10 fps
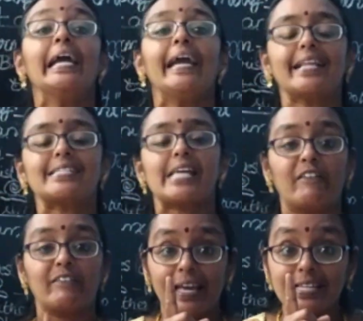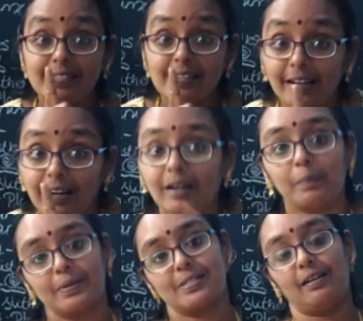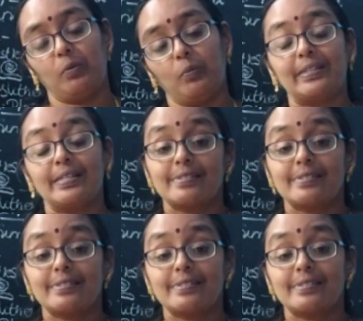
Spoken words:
it is having a single muscle, with a